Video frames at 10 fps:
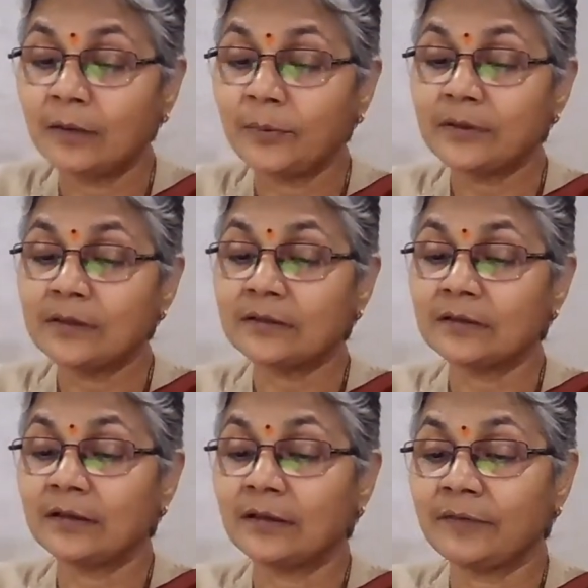Because
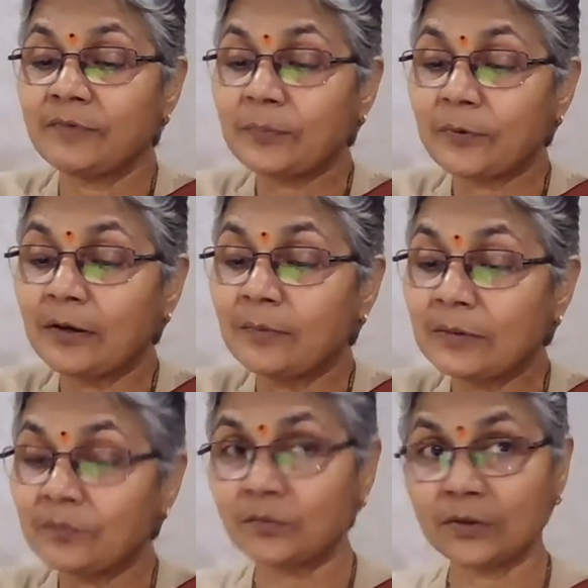if the
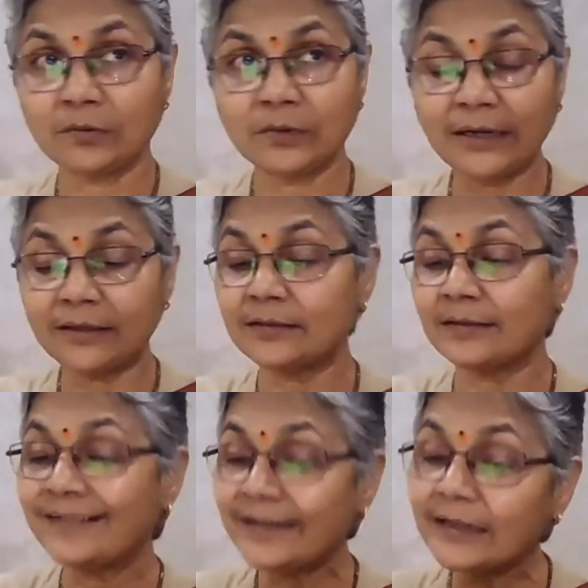problem that is
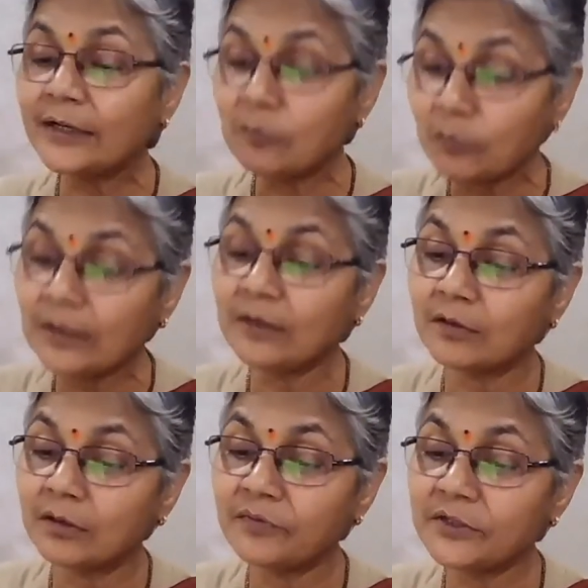really one
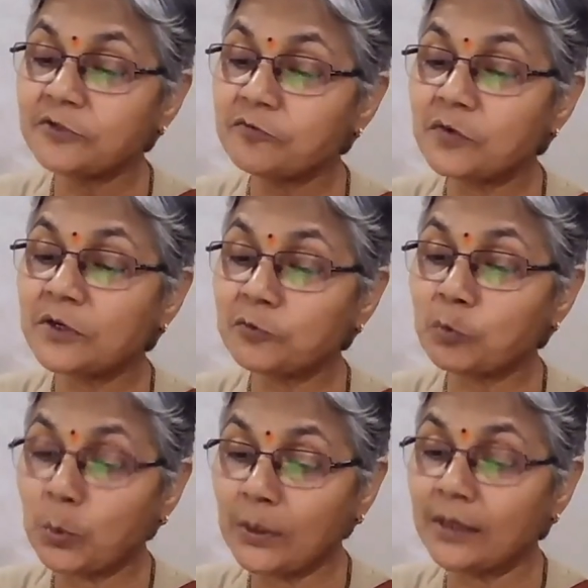on which you want to
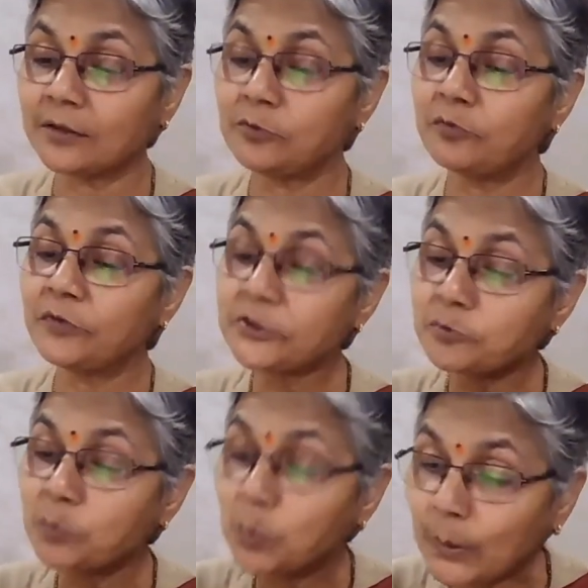work, you wish
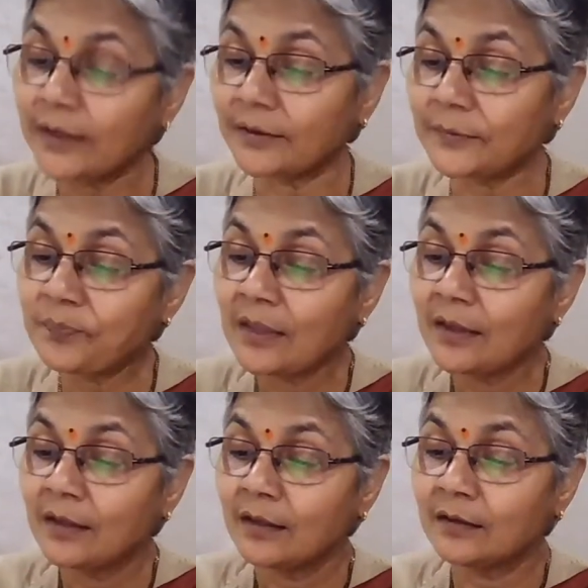to work
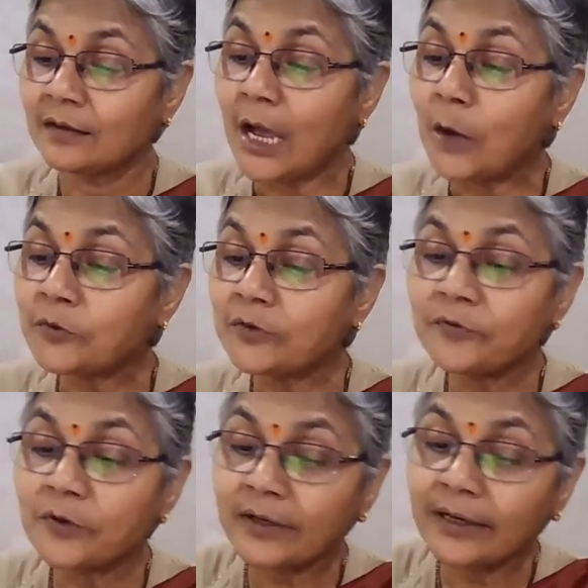out of
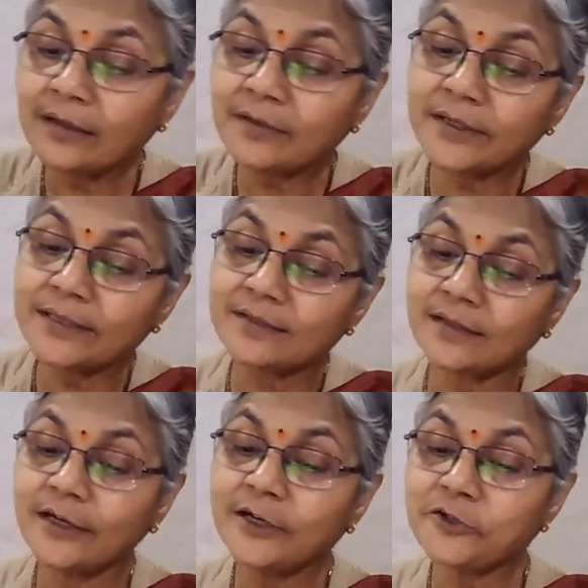your interest,
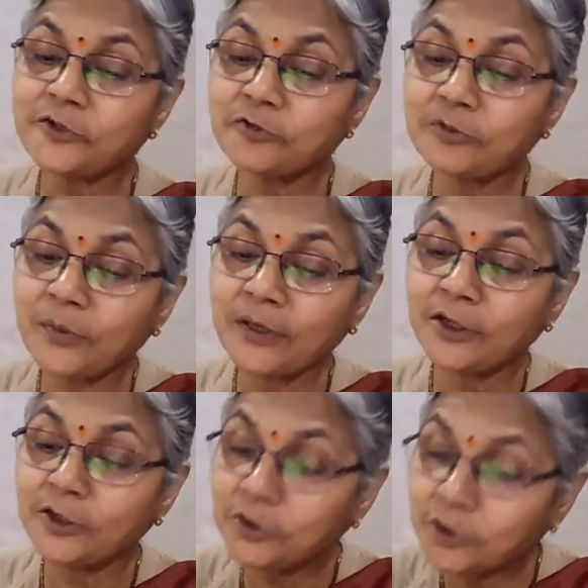it should
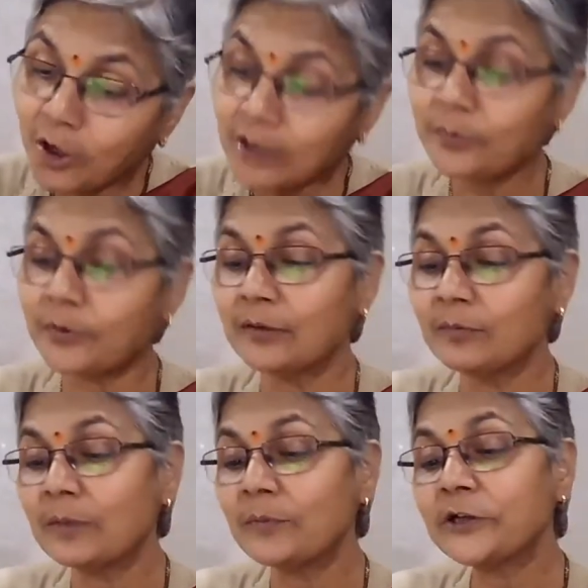be your
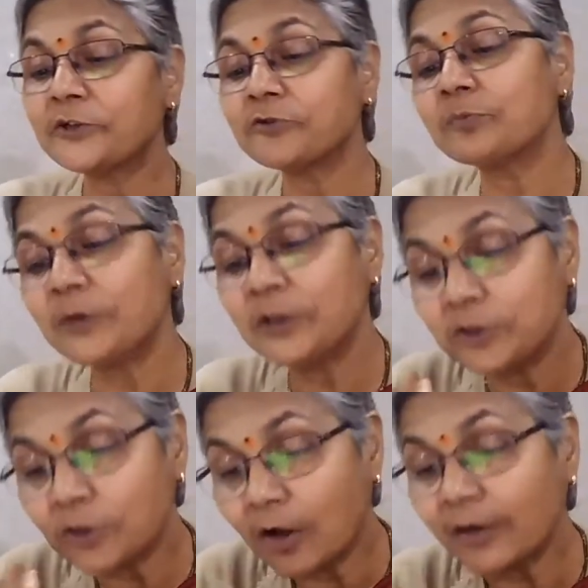problem. It should be
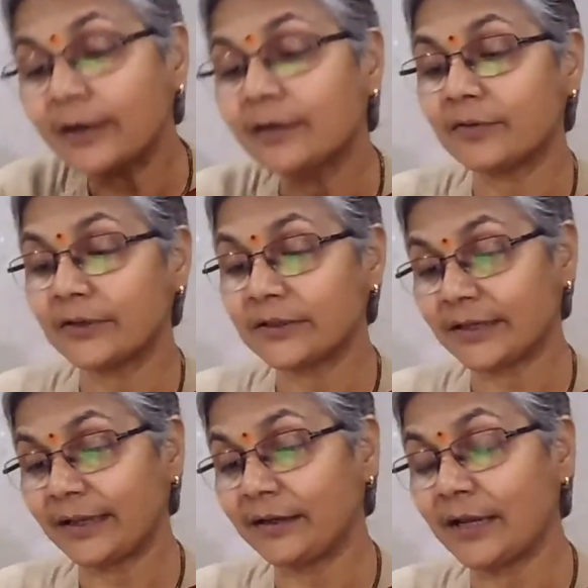your interest
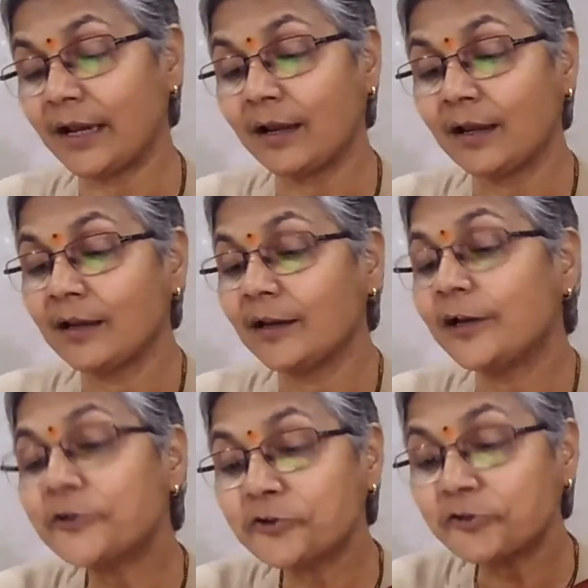area.
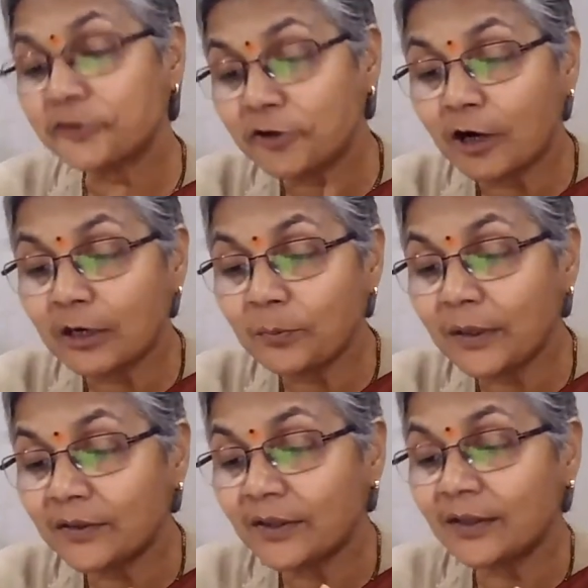It should not
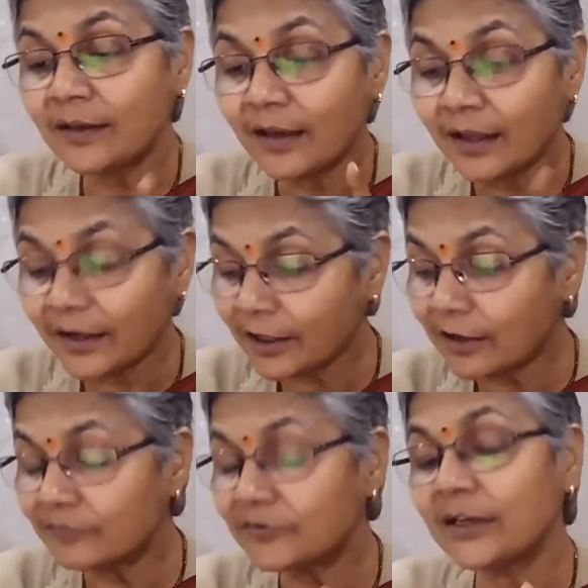be the area
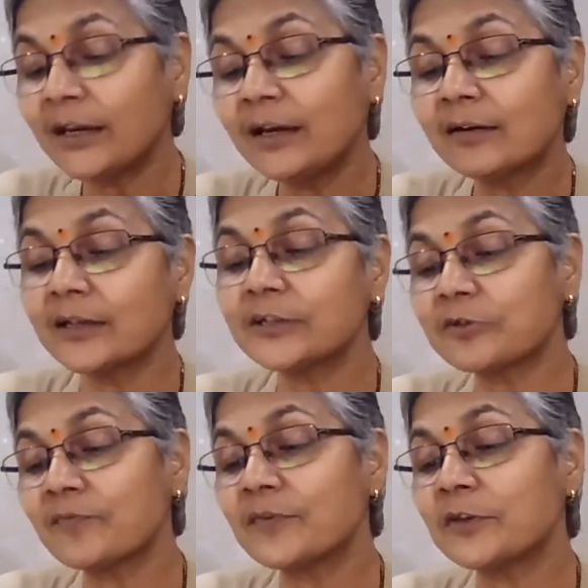of the interest
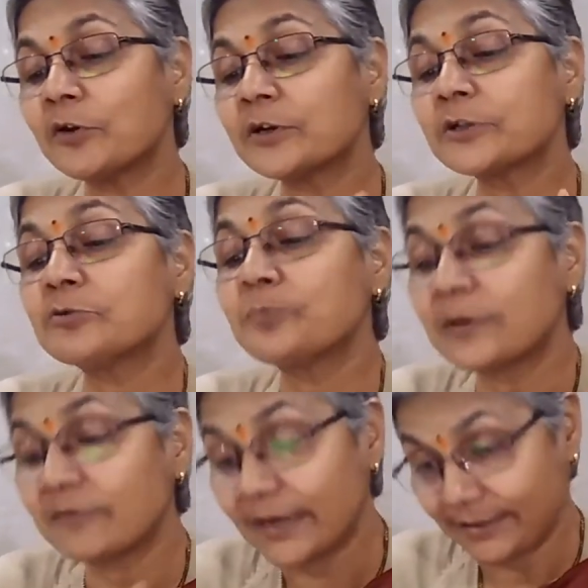of your
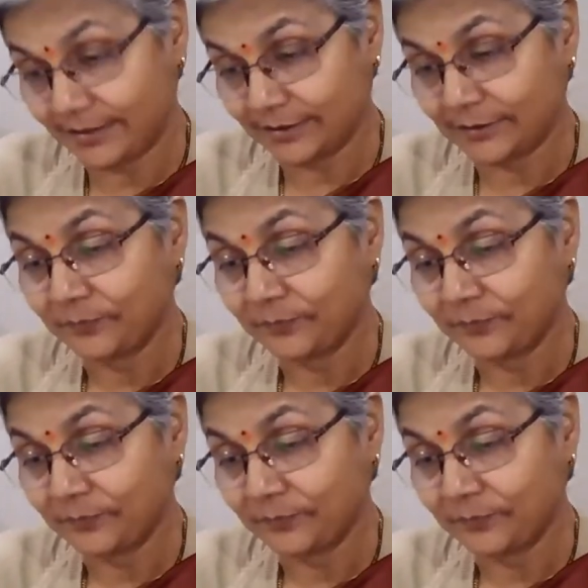supervisor.